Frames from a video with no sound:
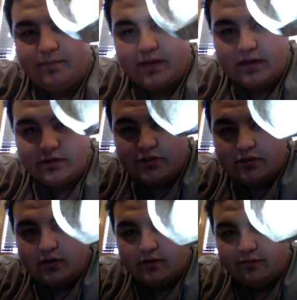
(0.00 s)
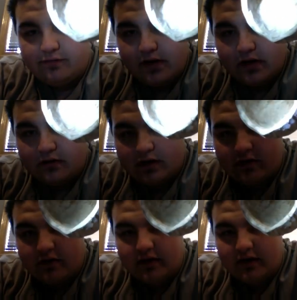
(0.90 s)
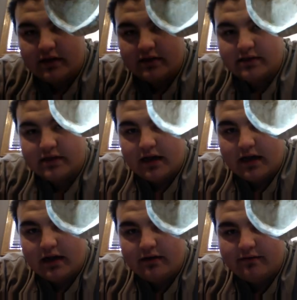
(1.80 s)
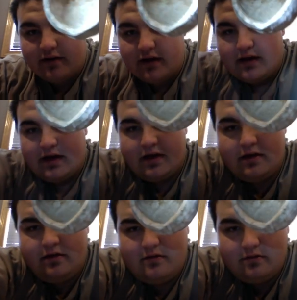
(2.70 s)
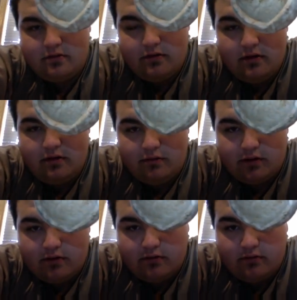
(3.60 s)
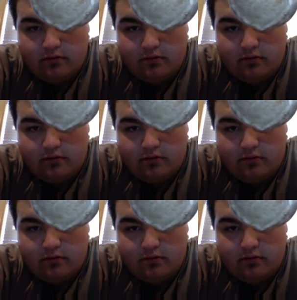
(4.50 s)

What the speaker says: I'll show you the figuring on the inside if I can. There we go.